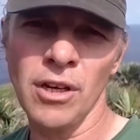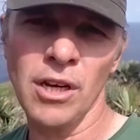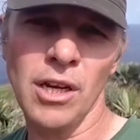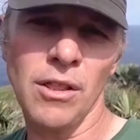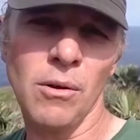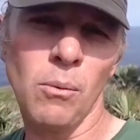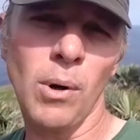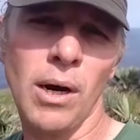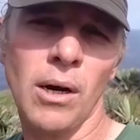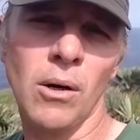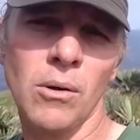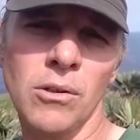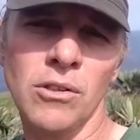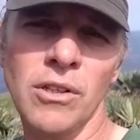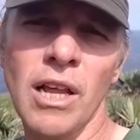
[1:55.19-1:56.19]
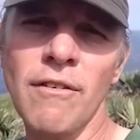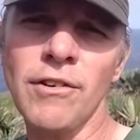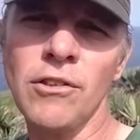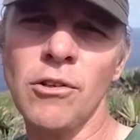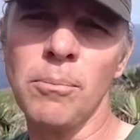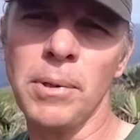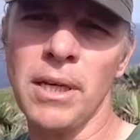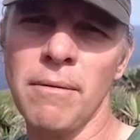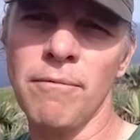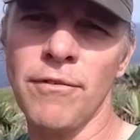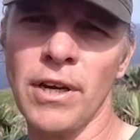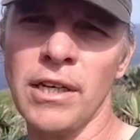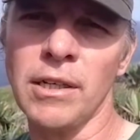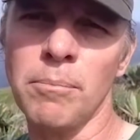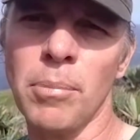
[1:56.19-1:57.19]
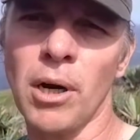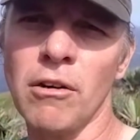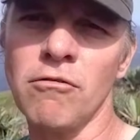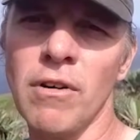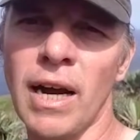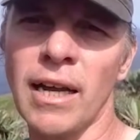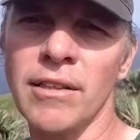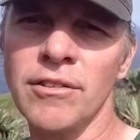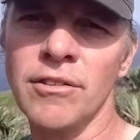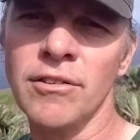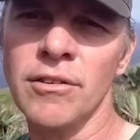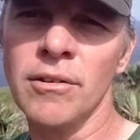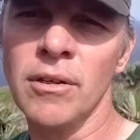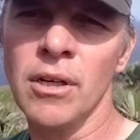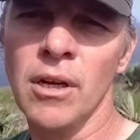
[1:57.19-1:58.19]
in the world never to be invaded by rats.